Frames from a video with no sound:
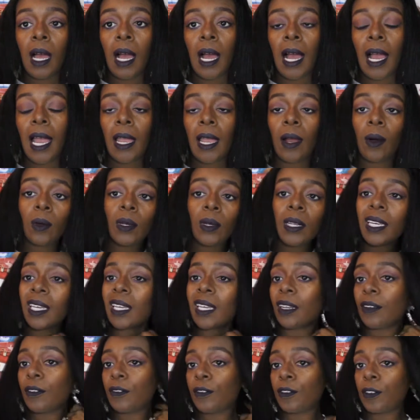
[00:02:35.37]
I only
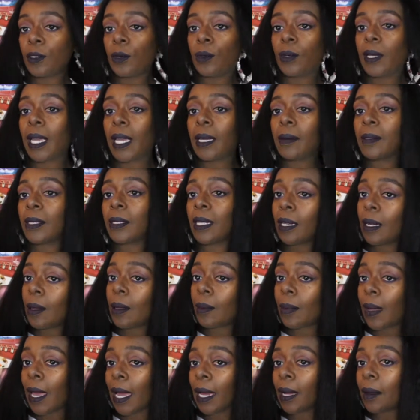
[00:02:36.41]
get a few napes in the
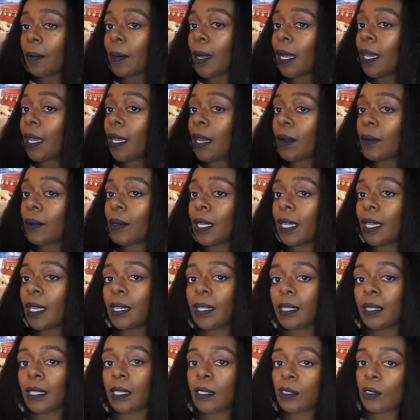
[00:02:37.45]
back of my head. I don't get
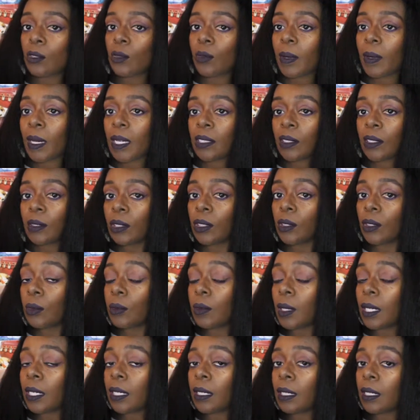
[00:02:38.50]
anything too major or
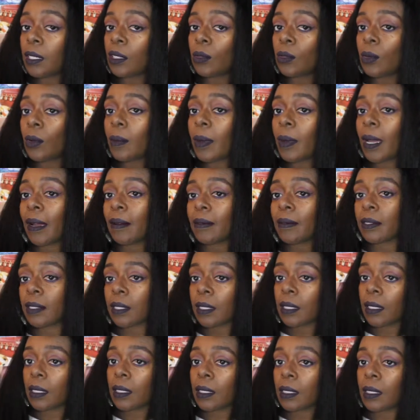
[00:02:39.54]
anything too
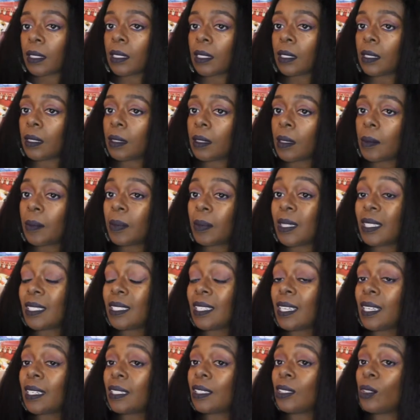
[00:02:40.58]
embarrassing. But
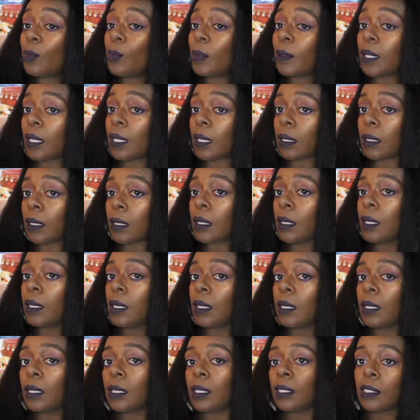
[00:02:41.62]
this hair is super thick.
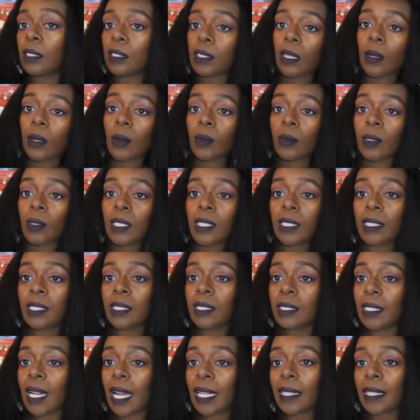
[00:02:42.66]
So this
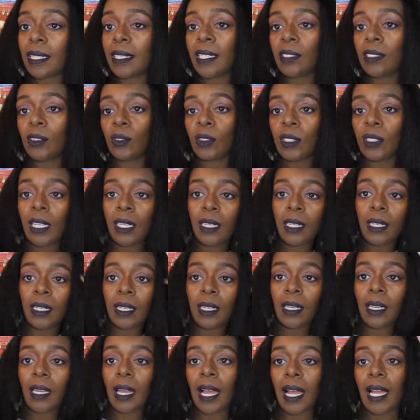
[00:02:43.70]
is not the natural state of the hair.